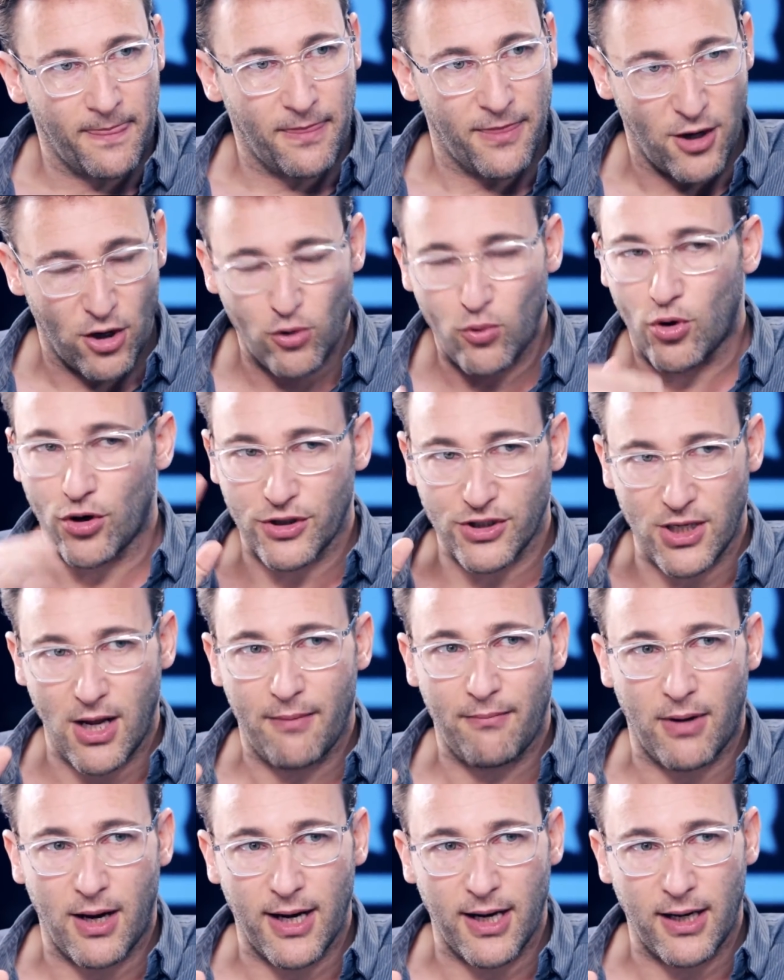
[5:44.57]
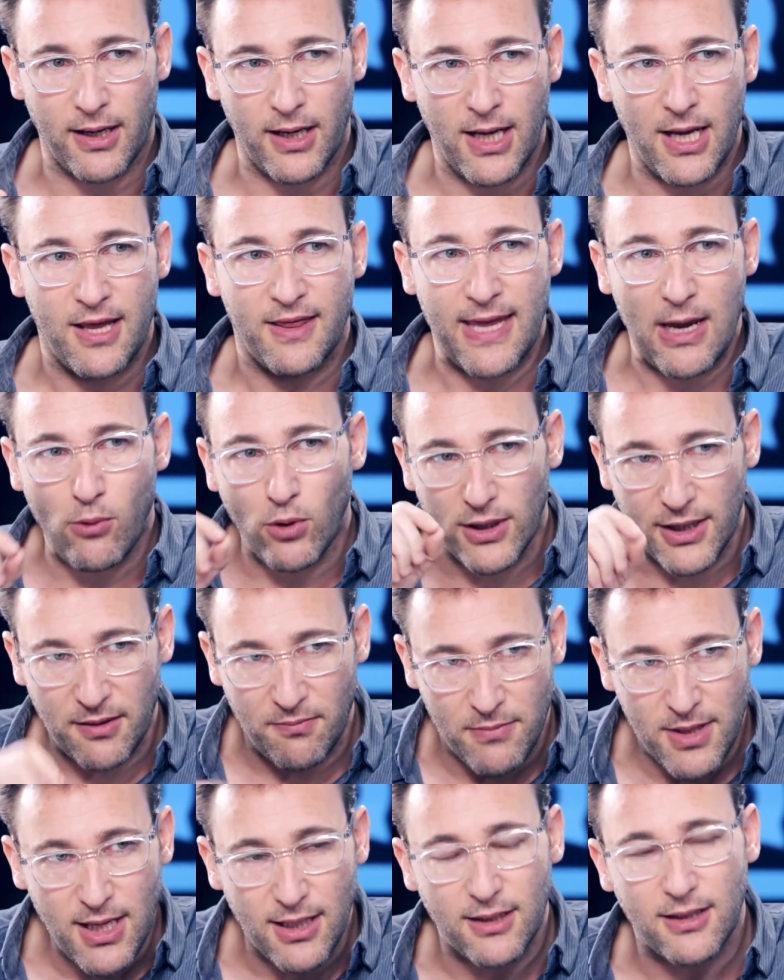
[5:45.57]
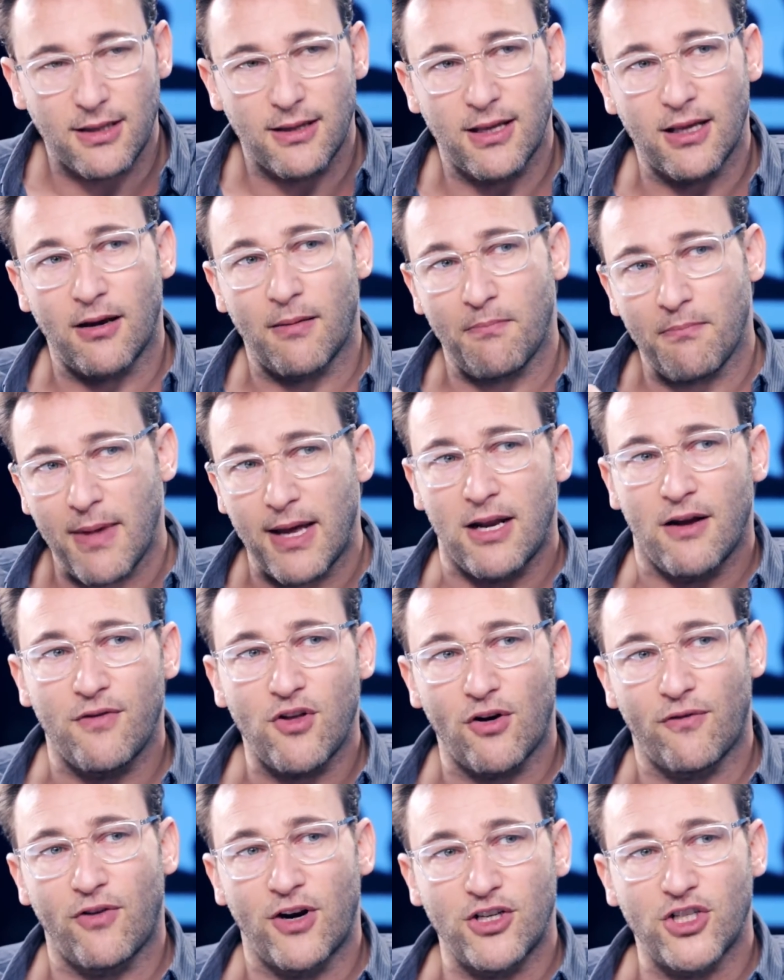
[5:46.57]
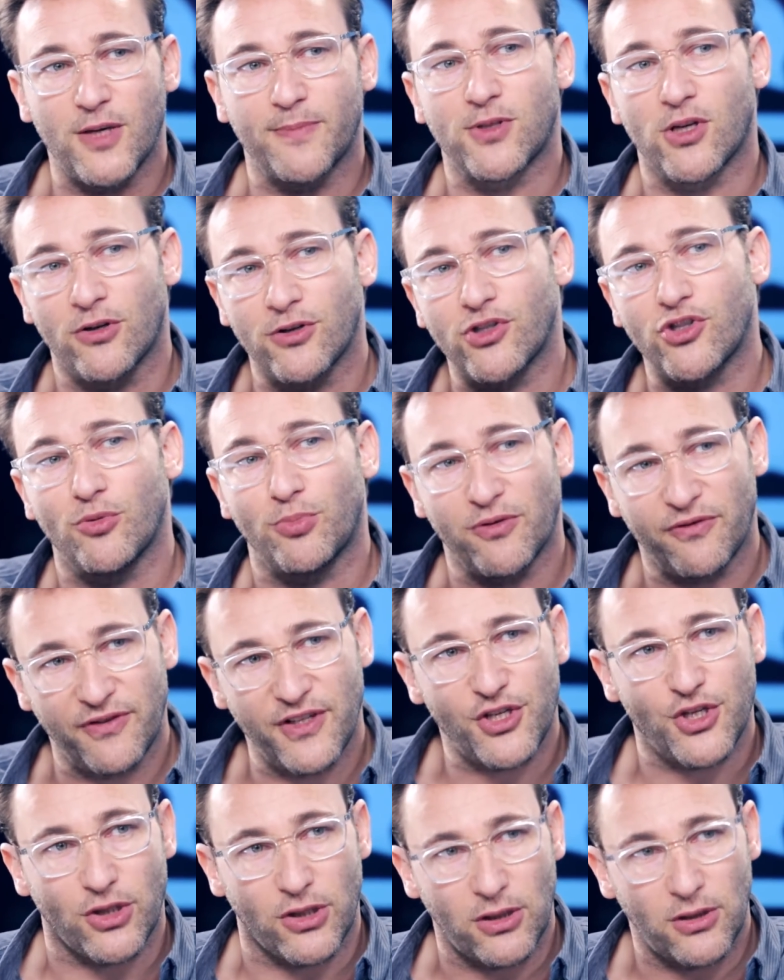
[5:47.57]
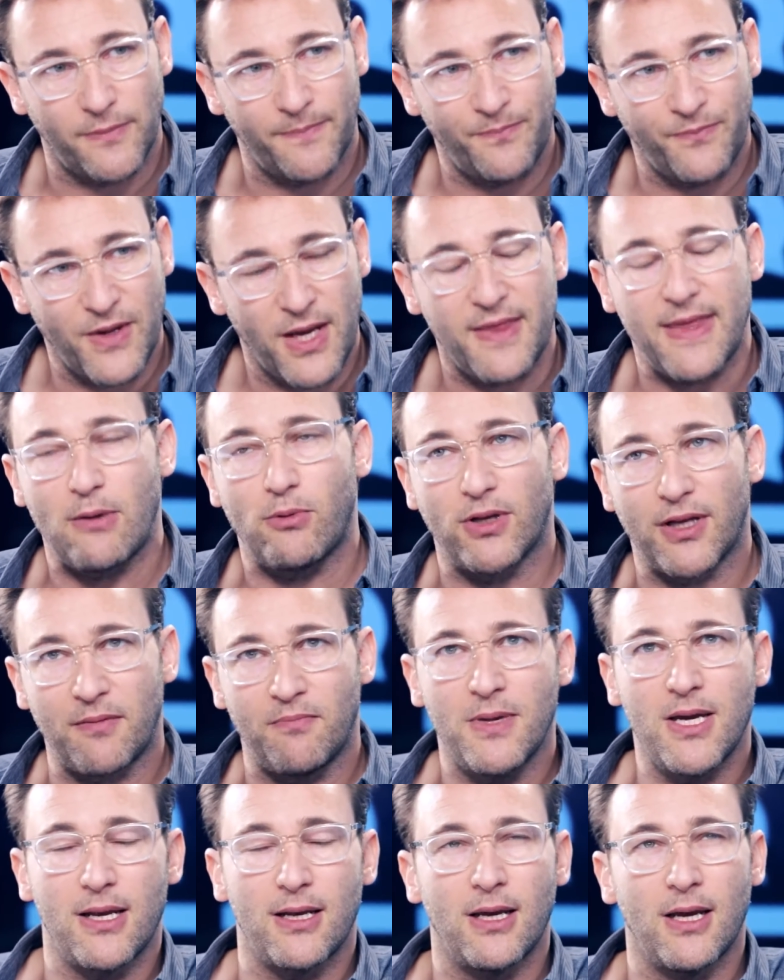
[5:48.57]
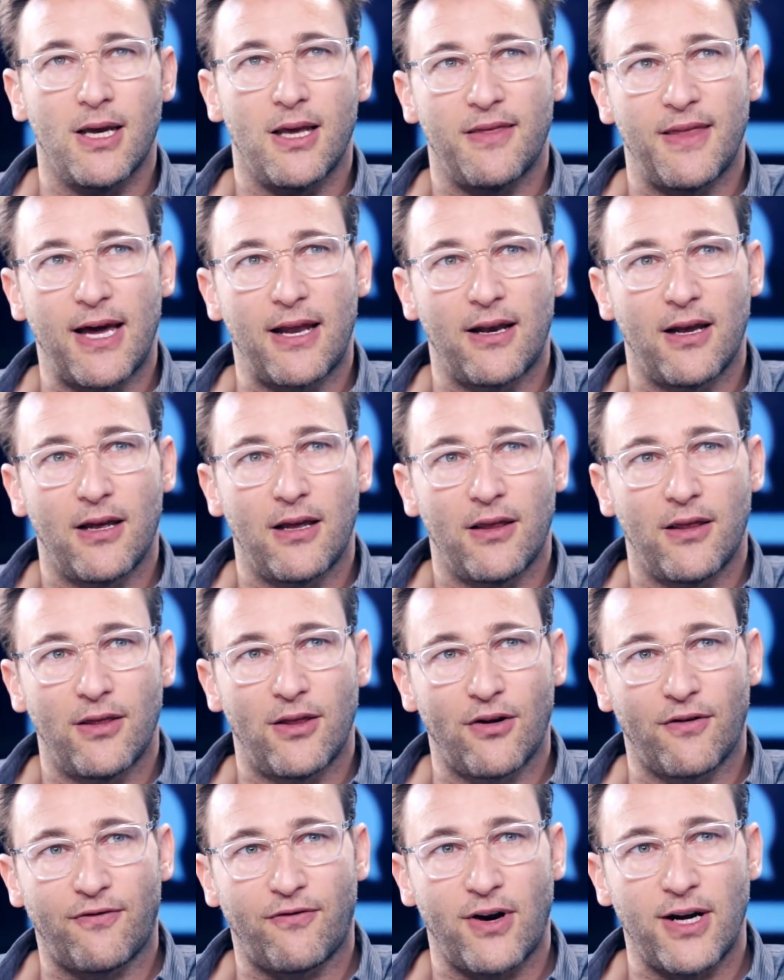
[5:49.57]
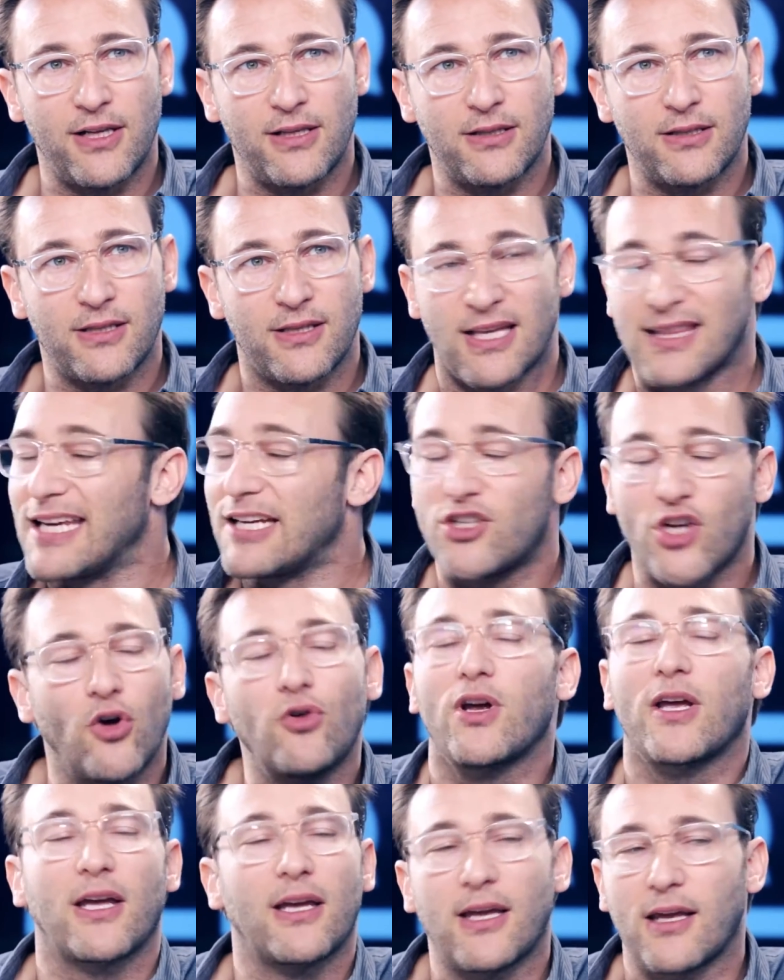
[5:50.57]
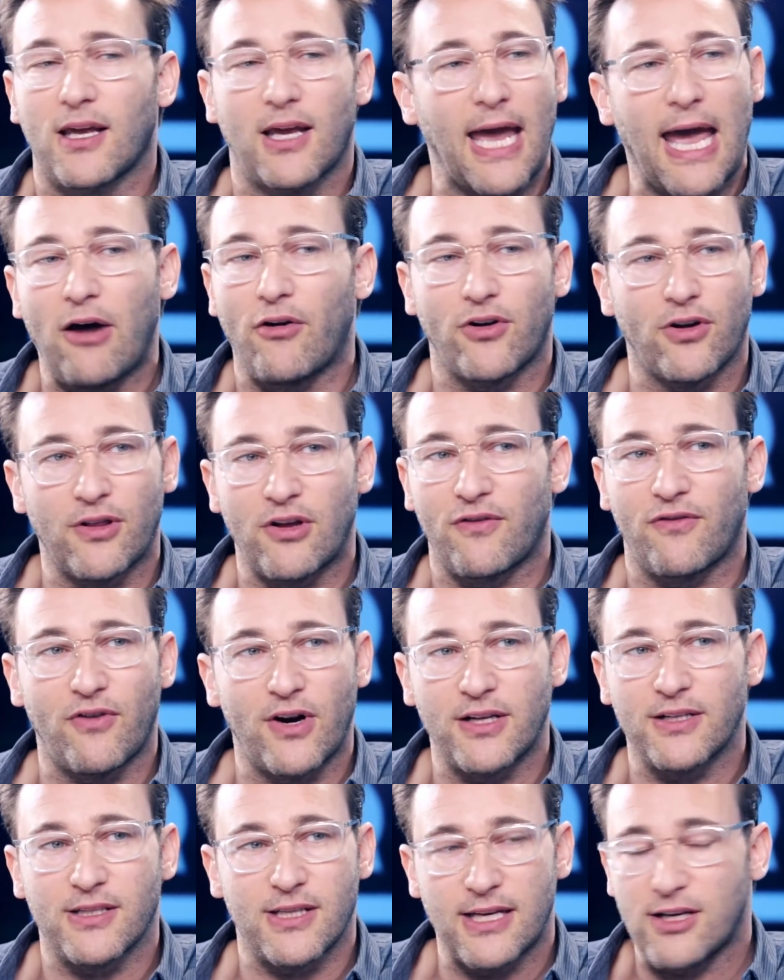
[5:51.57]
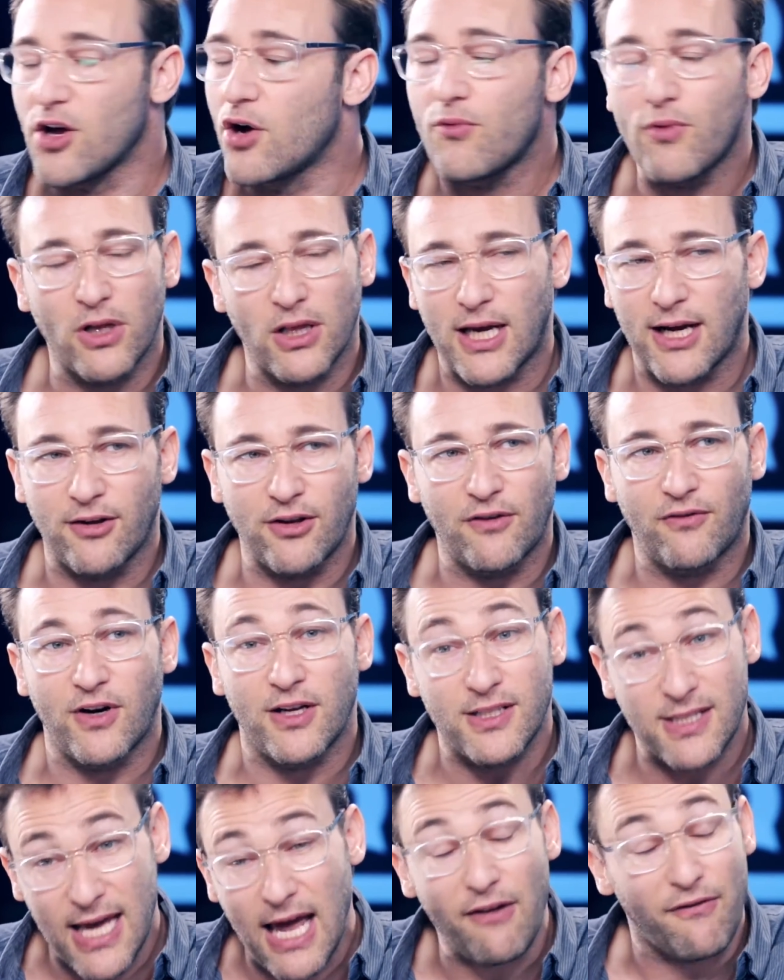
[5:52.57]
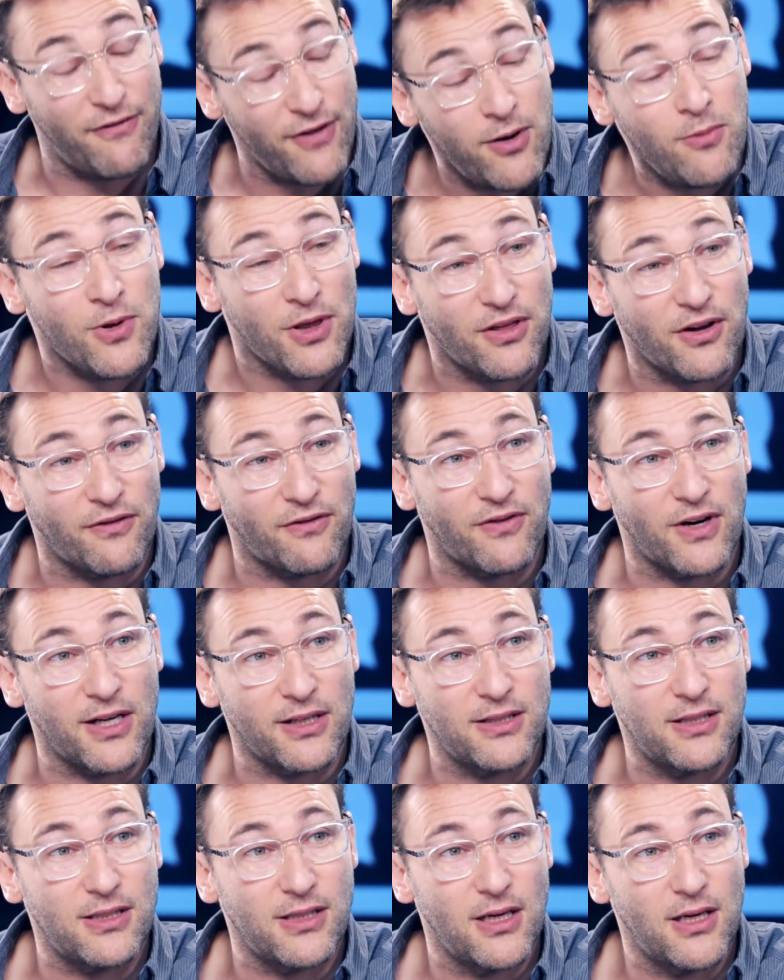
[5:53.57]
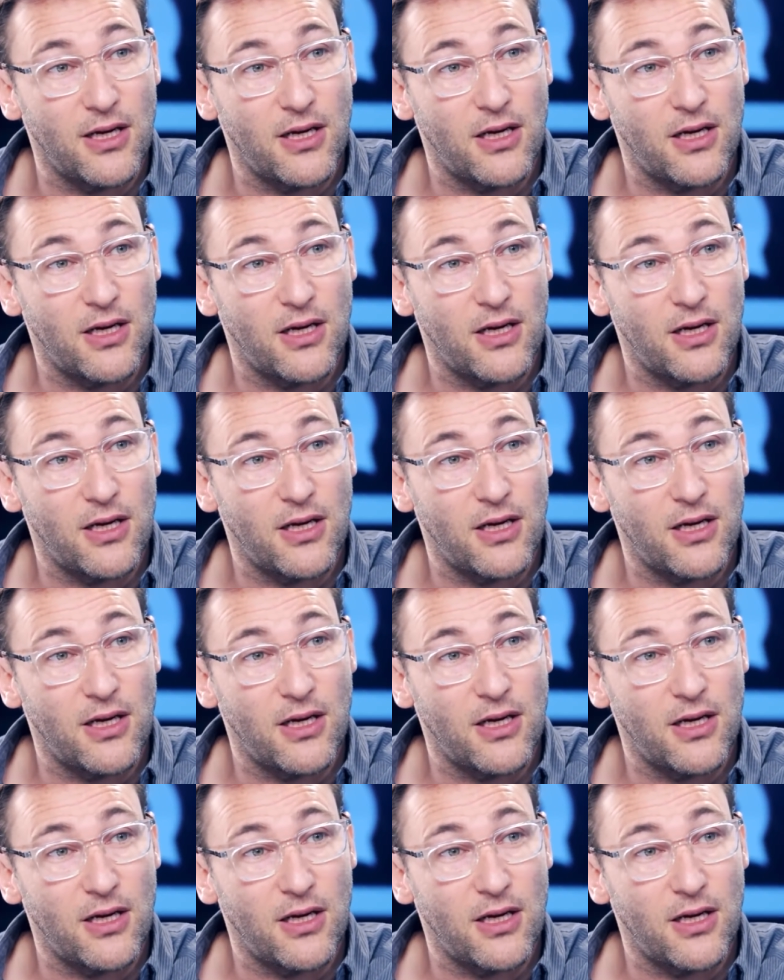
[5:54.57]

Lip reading: Their words, not mine. They will admit that many of their friendships are superficial. They will admit that their friends, that they don't count on their friends, they don't rely on their friends, they have fun with their friends,